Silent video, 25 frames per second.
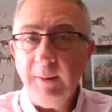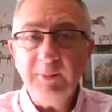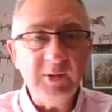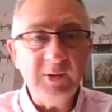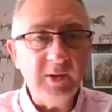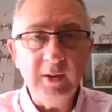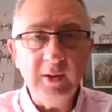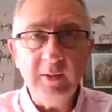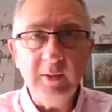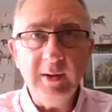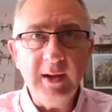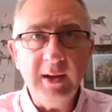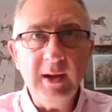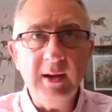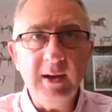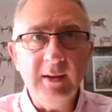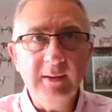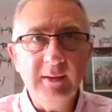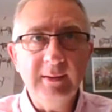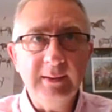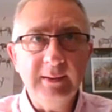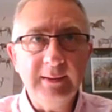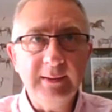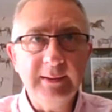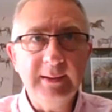absolutely.
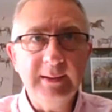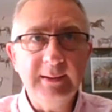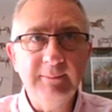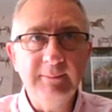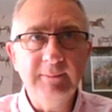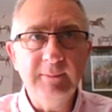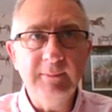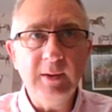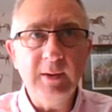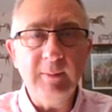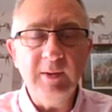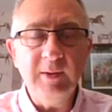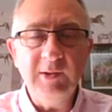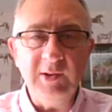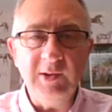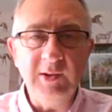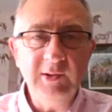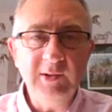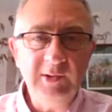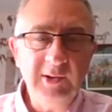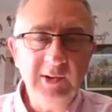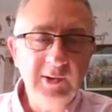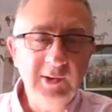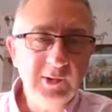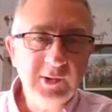Yeah, I mean
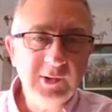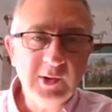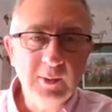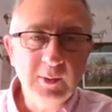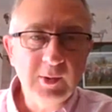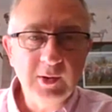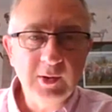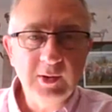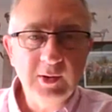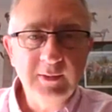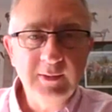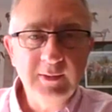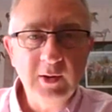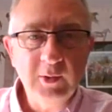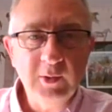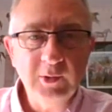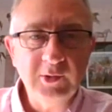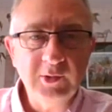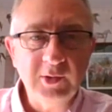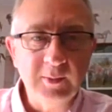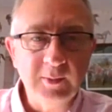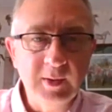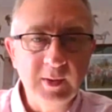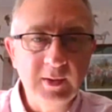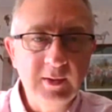she does come good in the
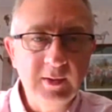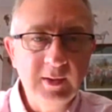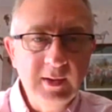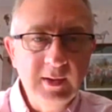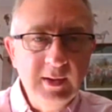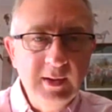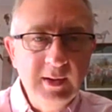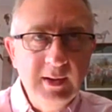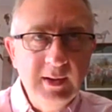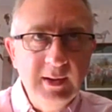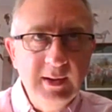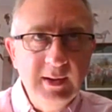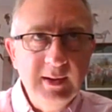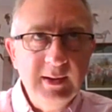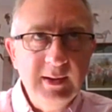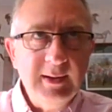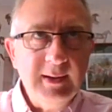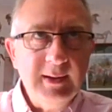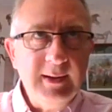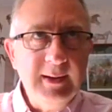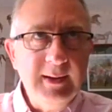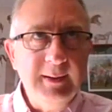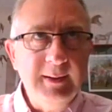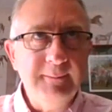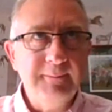autumn,
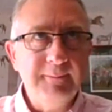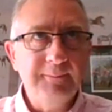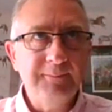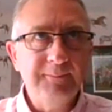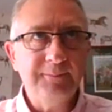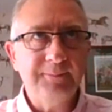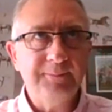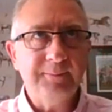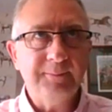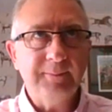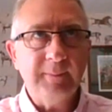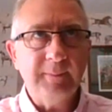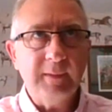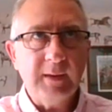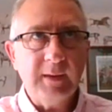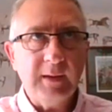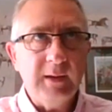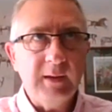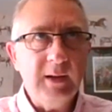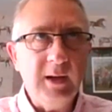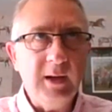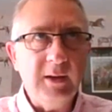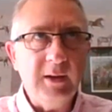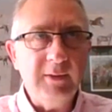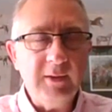and
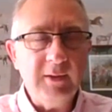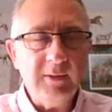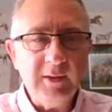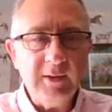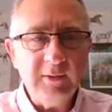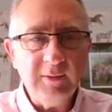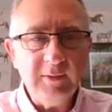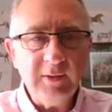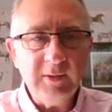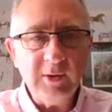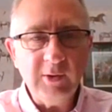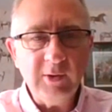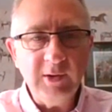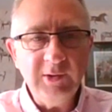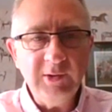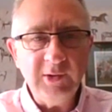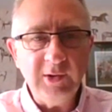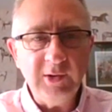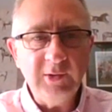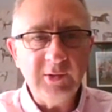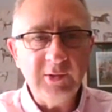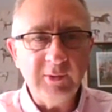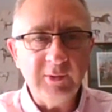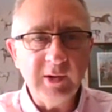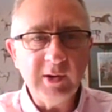you know the green
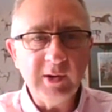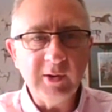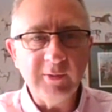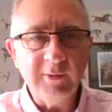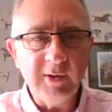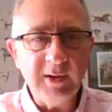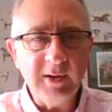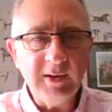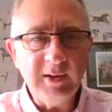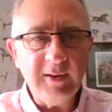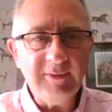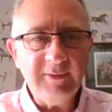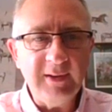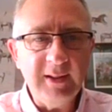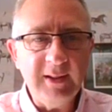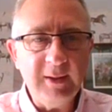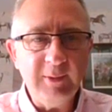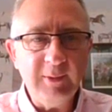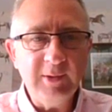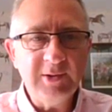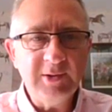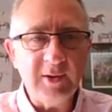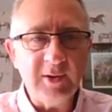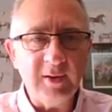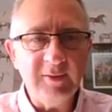shoots of recovery are definitely there
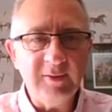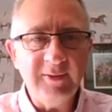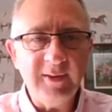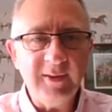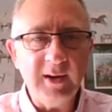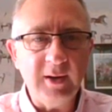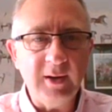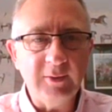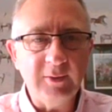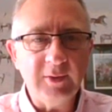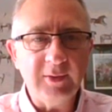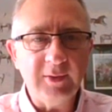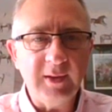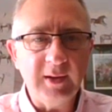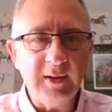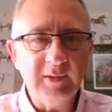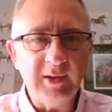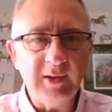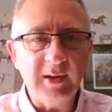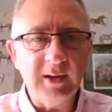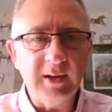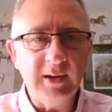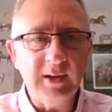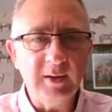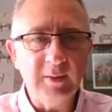with Charlie Fellows. I think he's
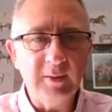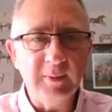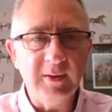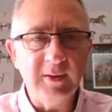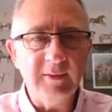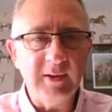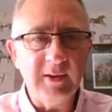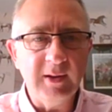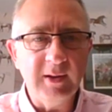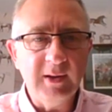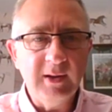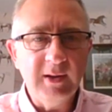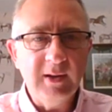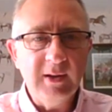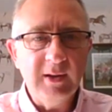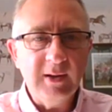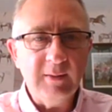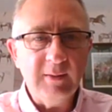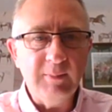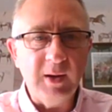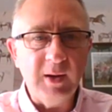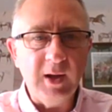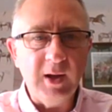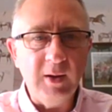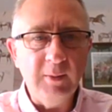had a little bit of a
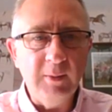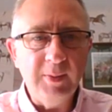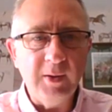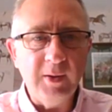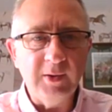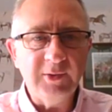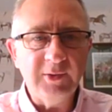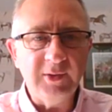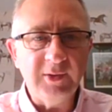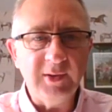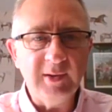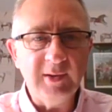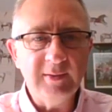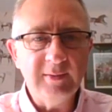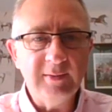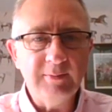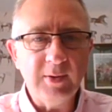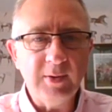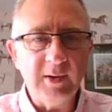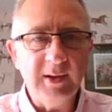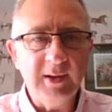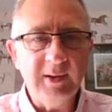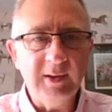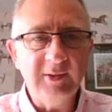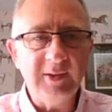below par season
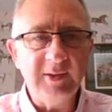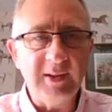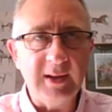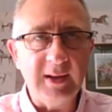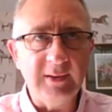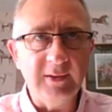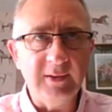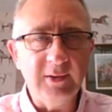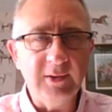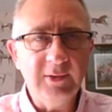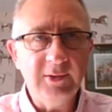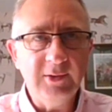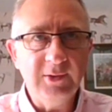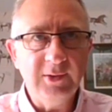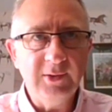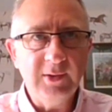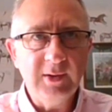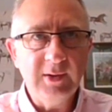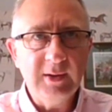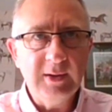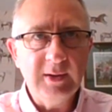by his standards.